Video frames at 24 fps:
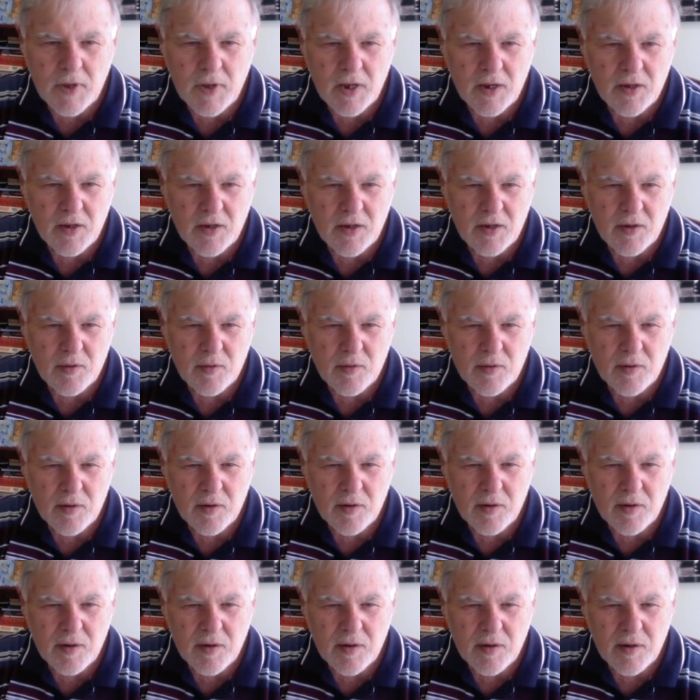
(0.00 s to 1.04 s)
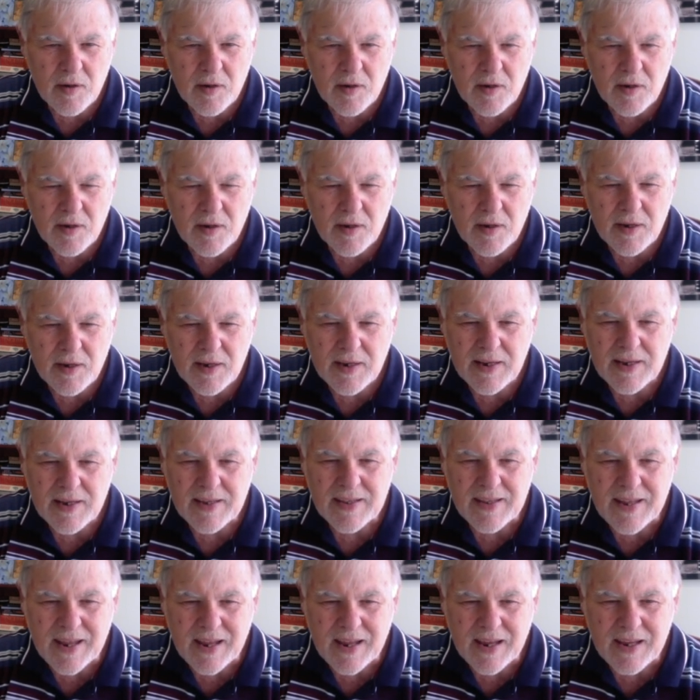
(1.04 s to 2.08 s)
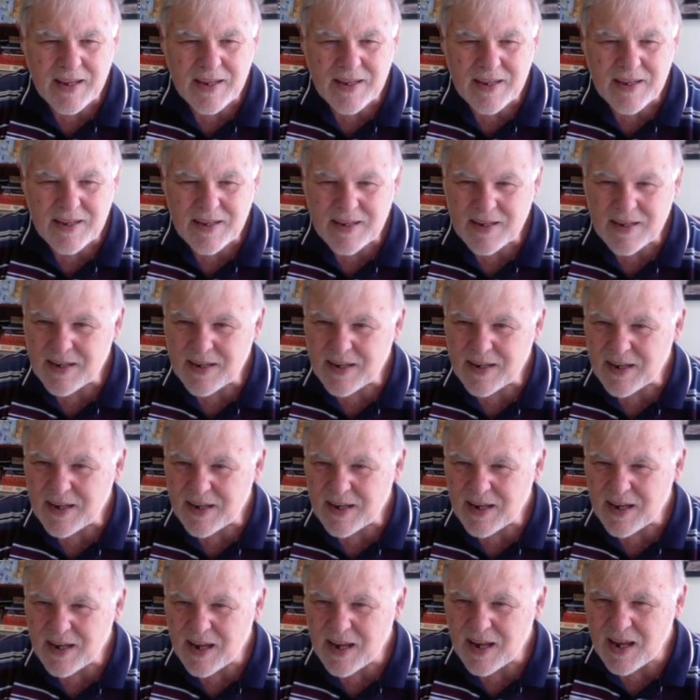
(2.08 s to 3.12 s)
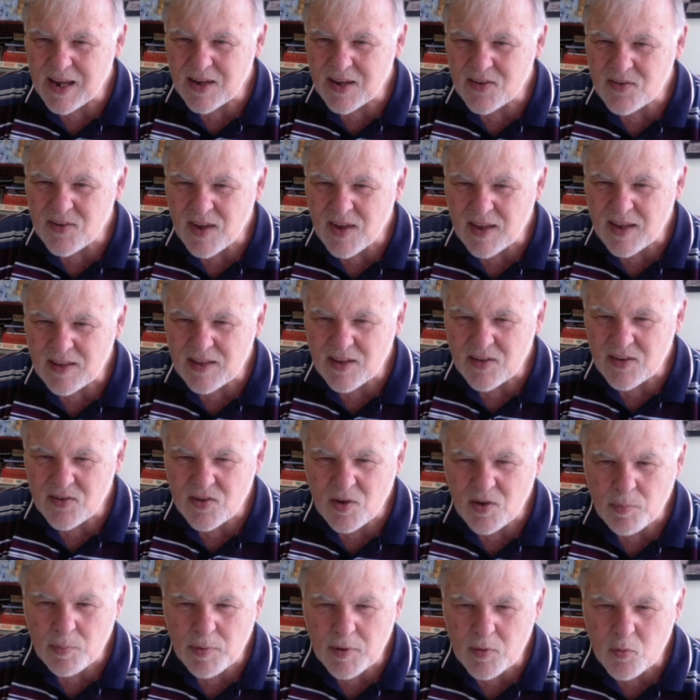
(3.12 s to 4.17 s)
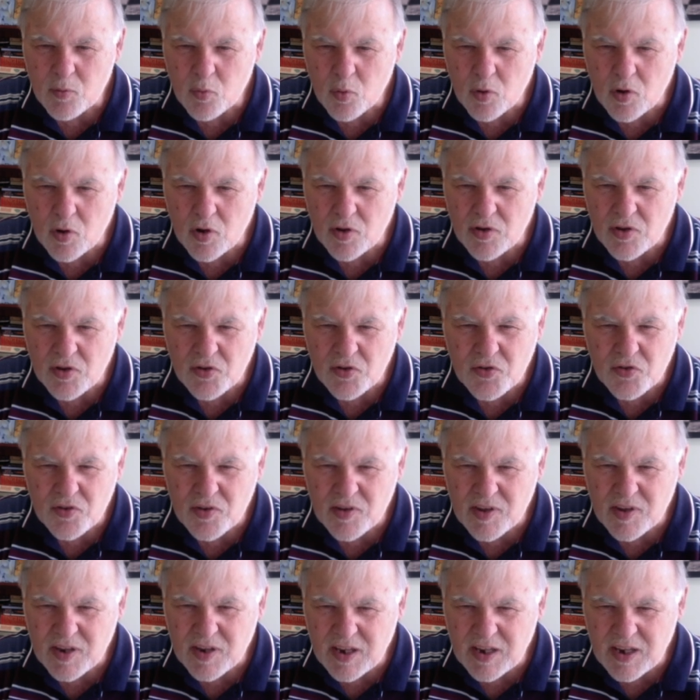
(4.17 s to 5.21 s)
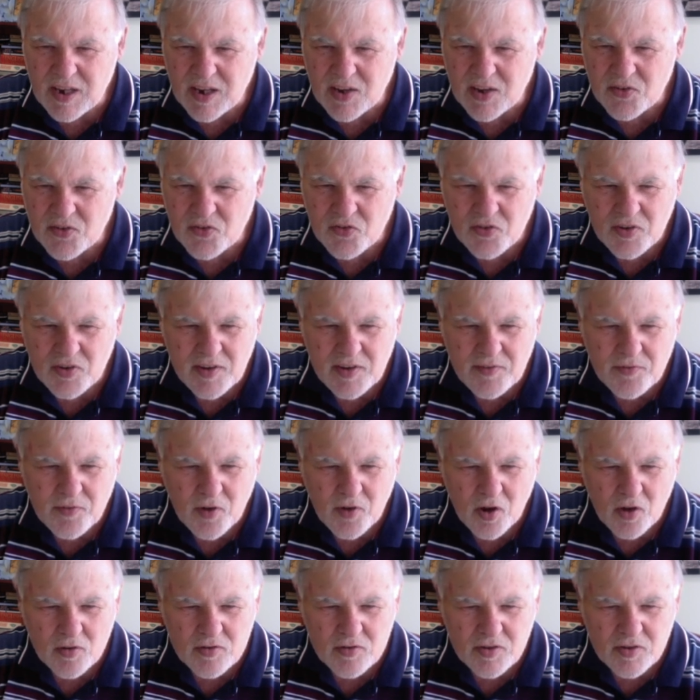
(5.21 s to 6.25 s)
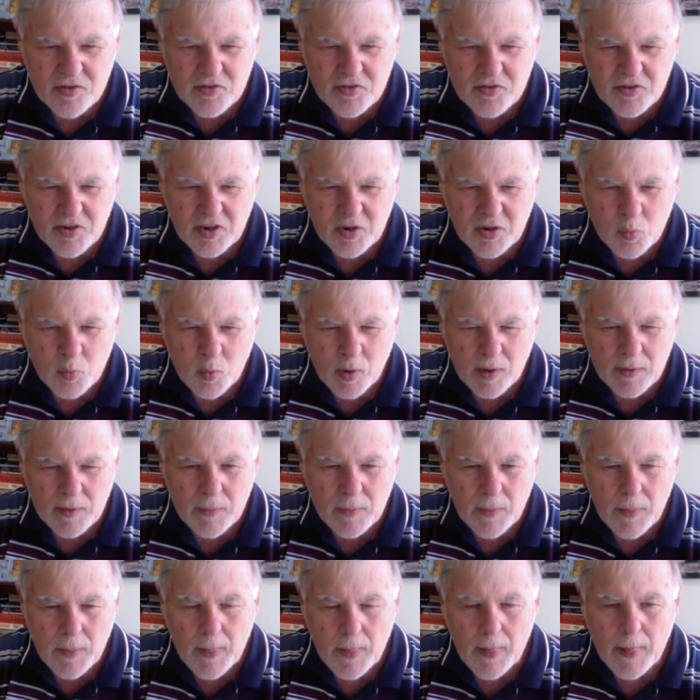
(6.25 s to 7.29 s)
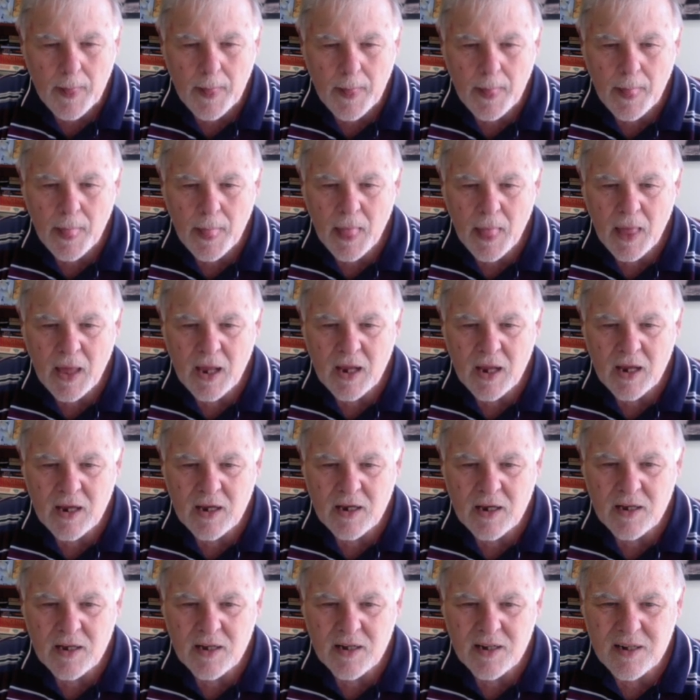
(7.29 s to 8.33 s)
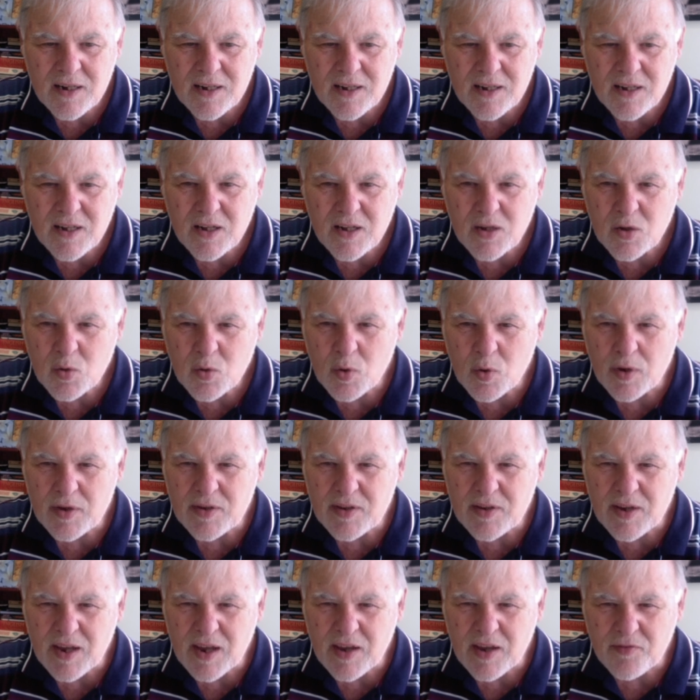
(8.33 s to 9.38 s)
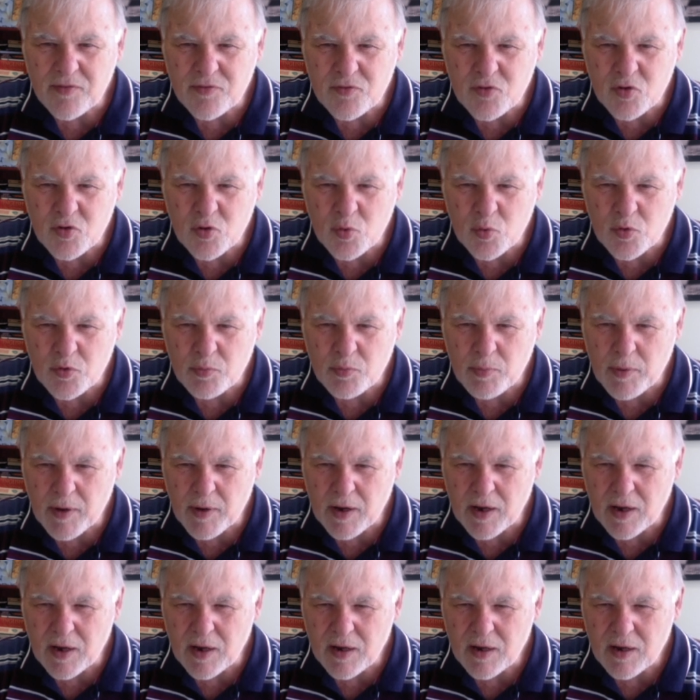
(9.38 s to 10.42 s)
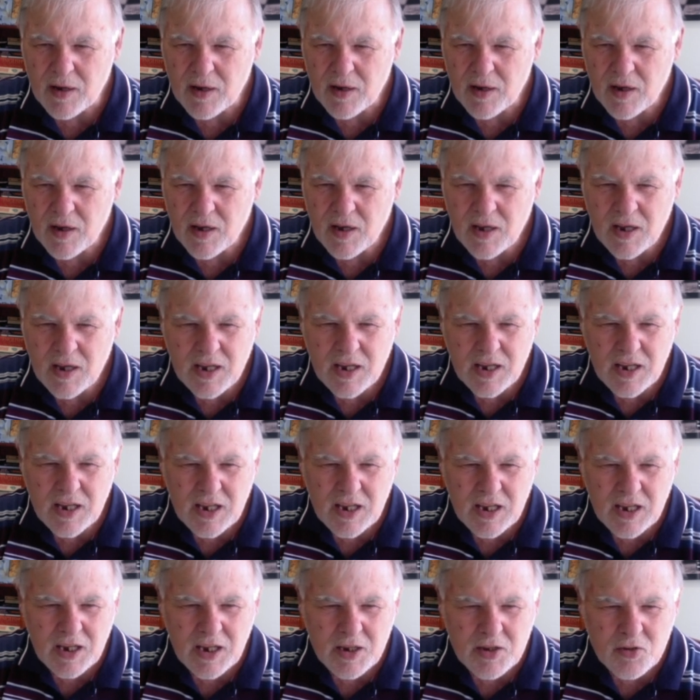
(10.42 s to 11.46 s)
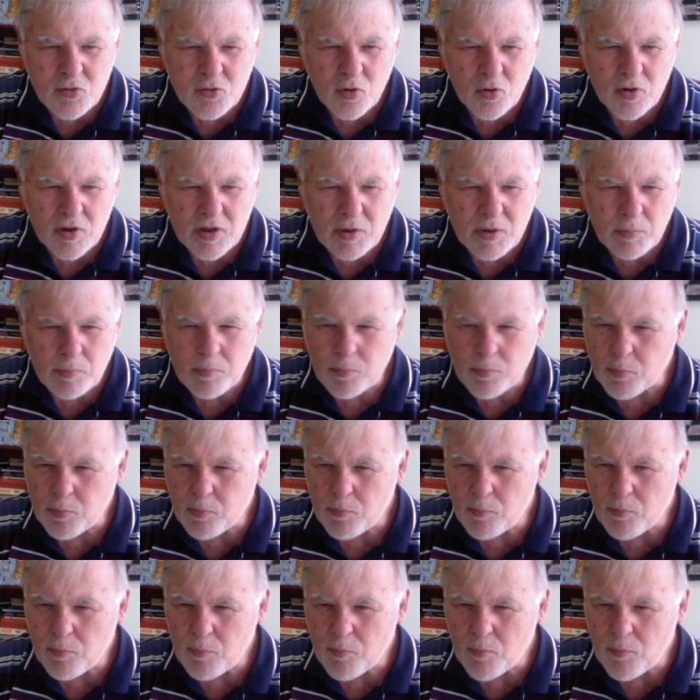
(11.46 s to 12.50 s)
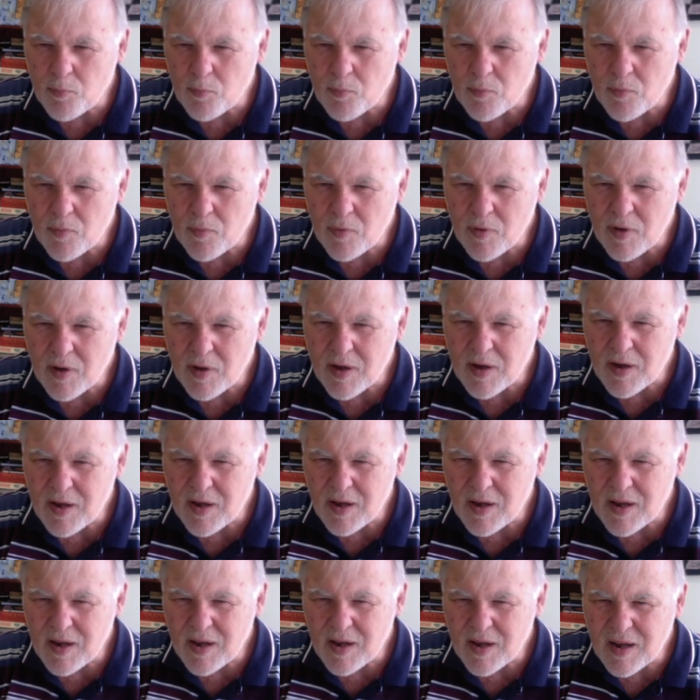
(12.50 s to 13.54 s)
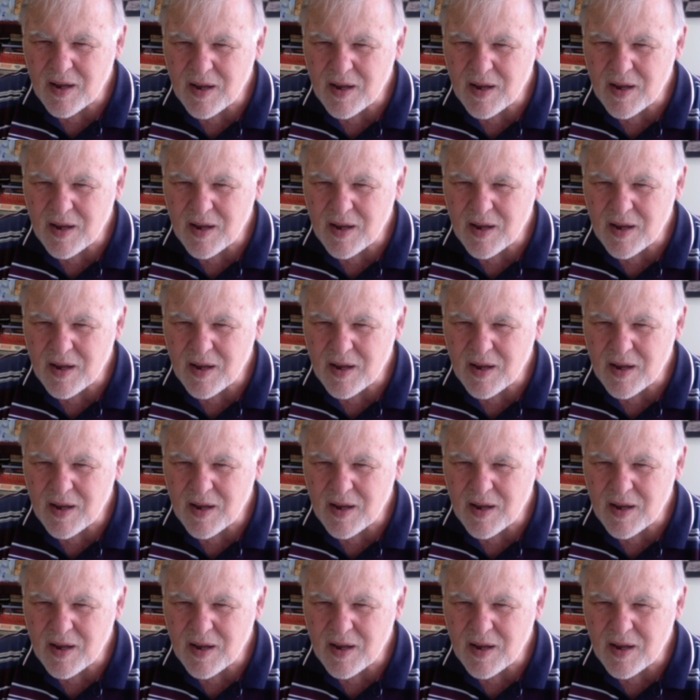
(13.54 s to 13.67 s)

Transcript: This mobilizes the knight, allowing it to control more of the board. Exactly. So I played rook on the c file to d1. You had a better option, but this is not bad. Queen to f2 was better. He took After all captures, this is an equal trade.